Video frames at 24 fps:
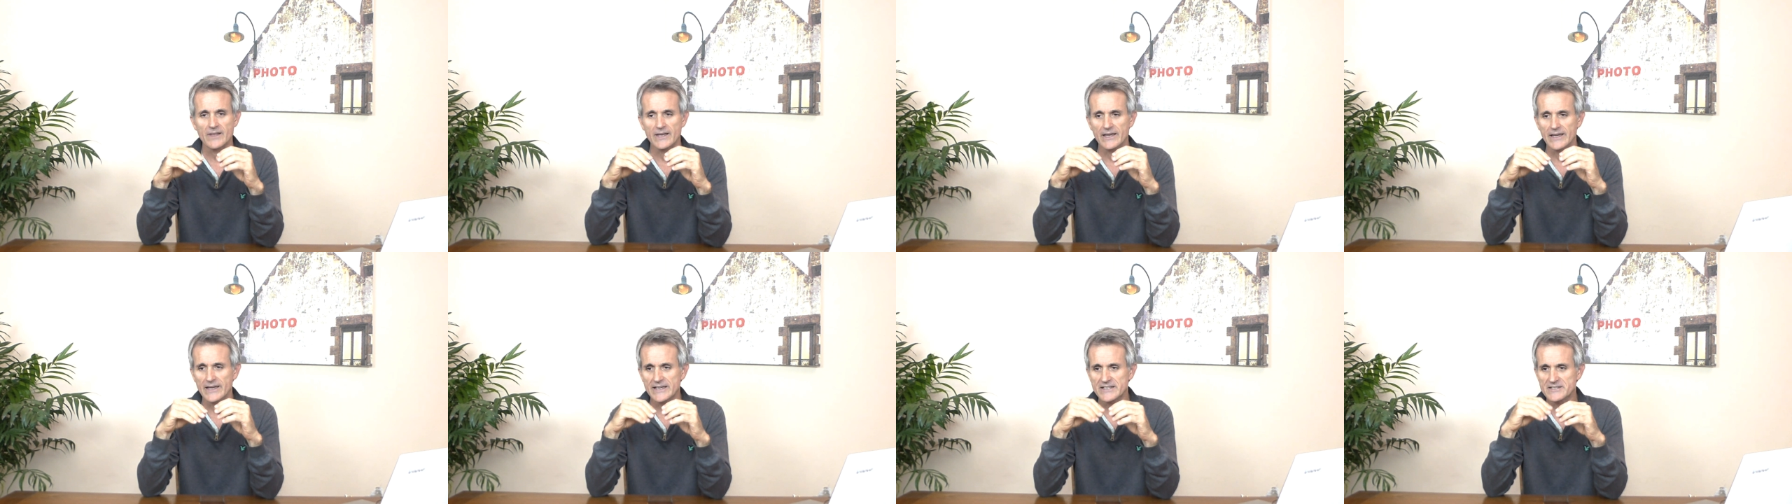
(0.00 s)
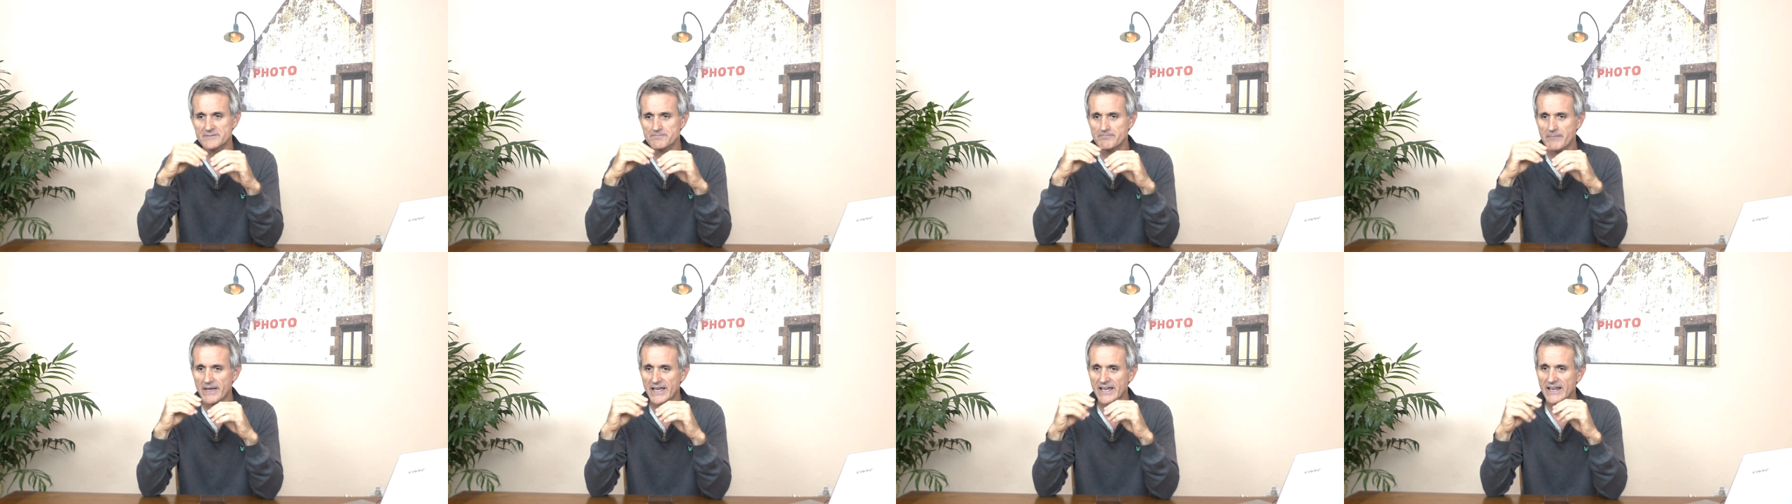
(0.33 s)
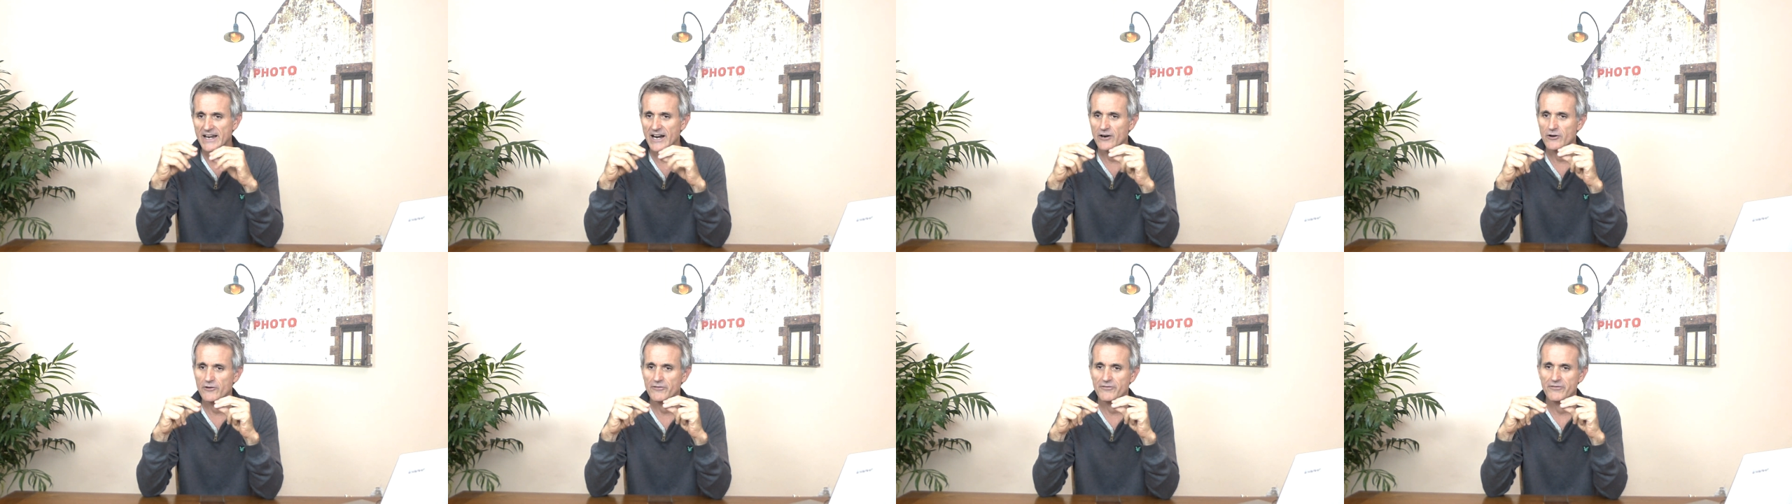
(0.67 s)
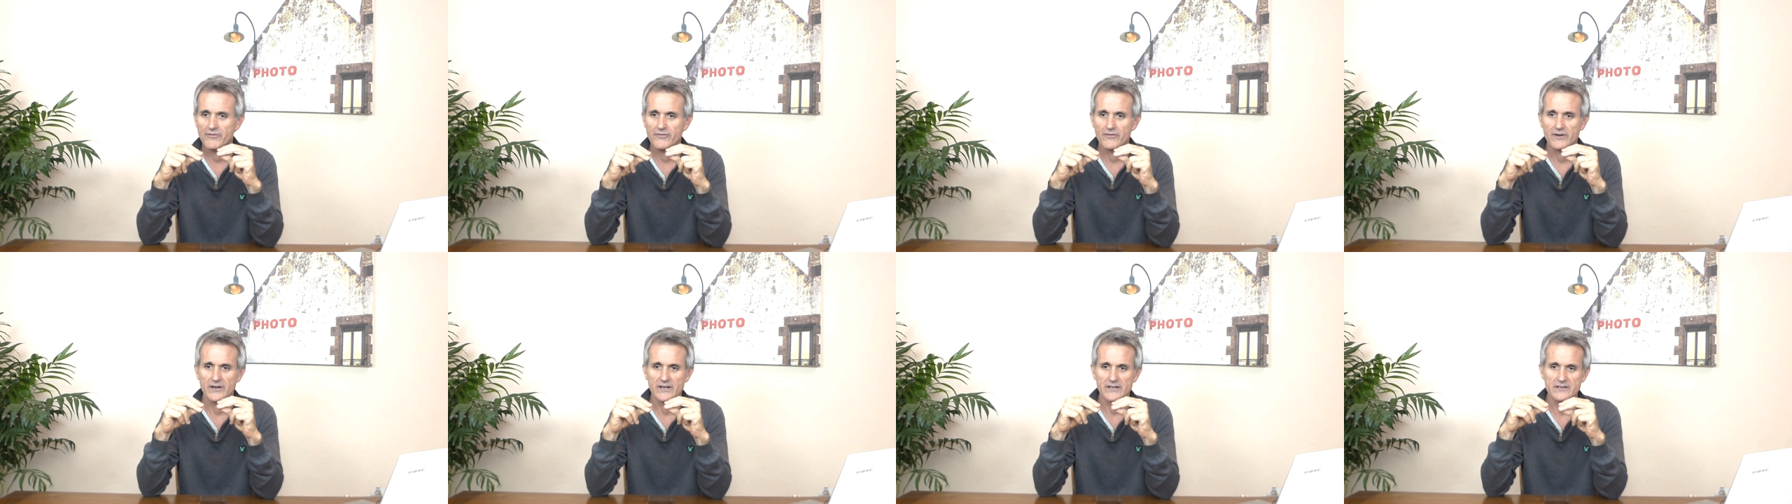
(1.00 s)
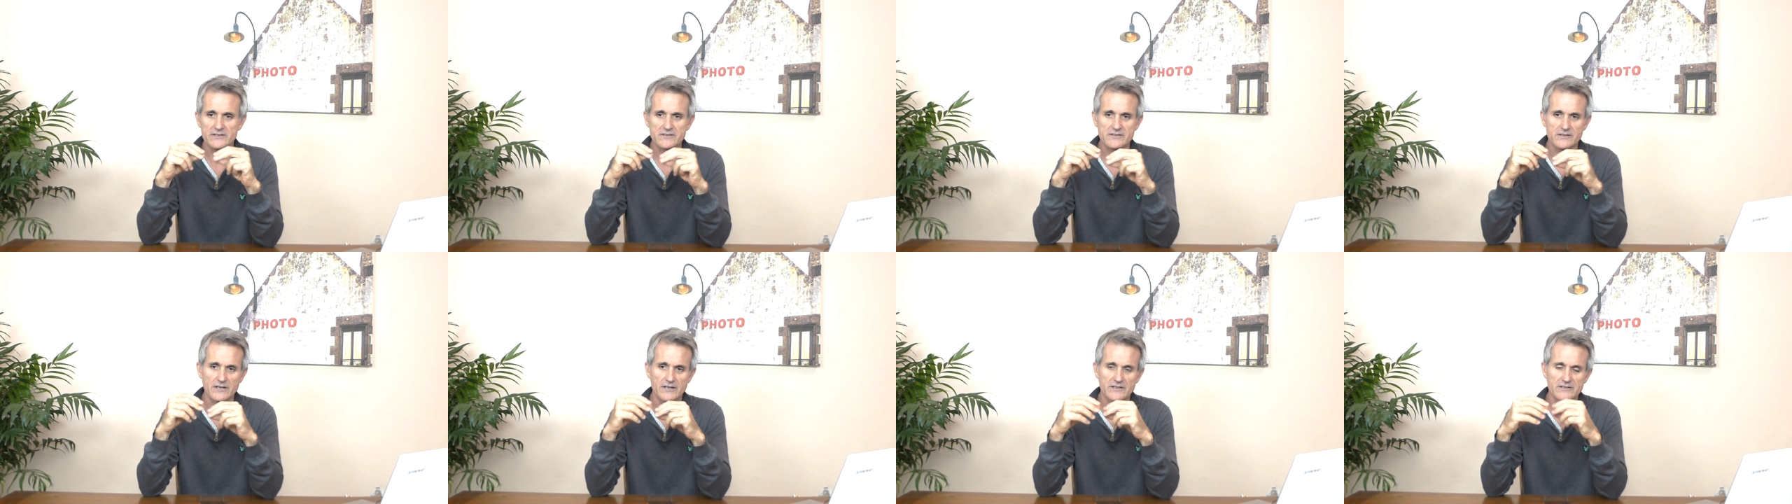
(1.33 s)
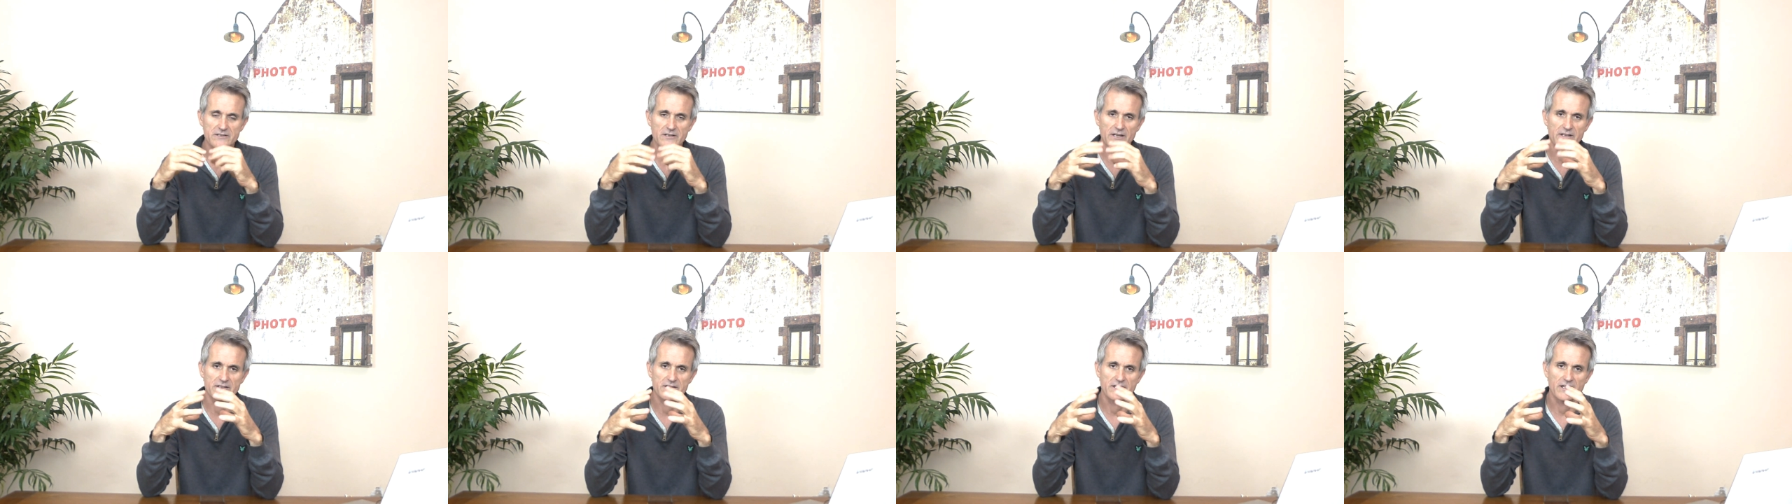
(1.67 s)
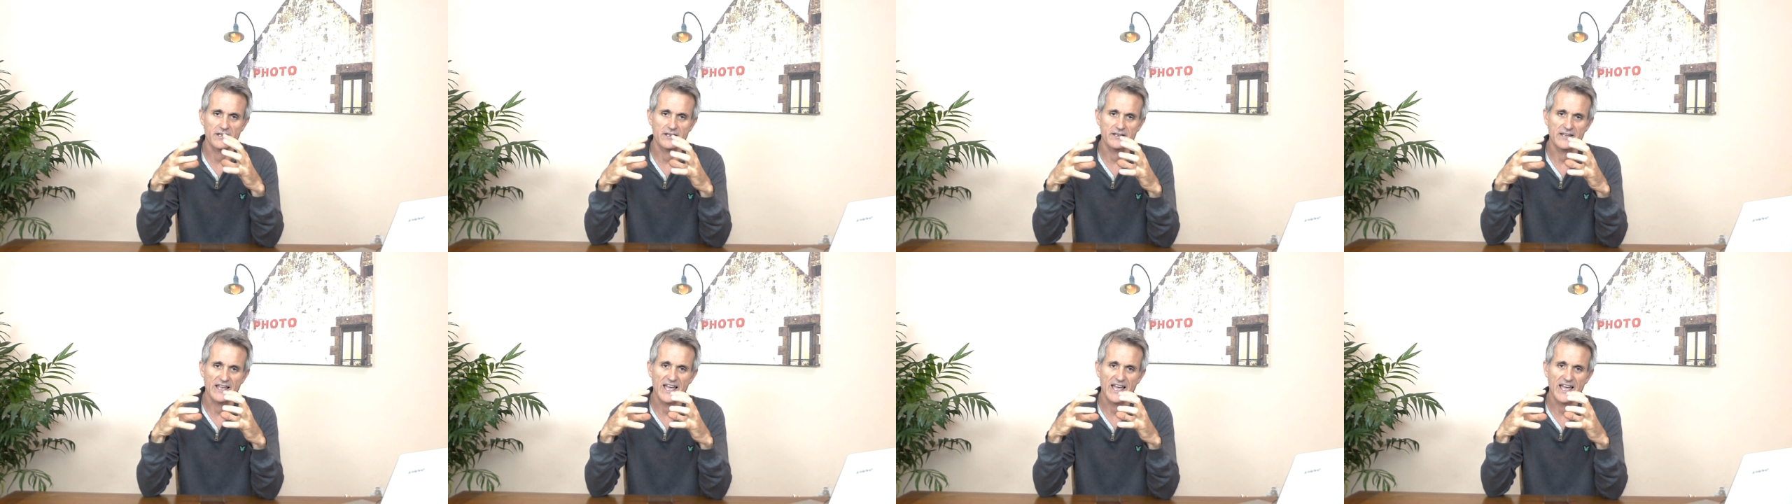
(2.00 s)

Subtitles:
is made out of, it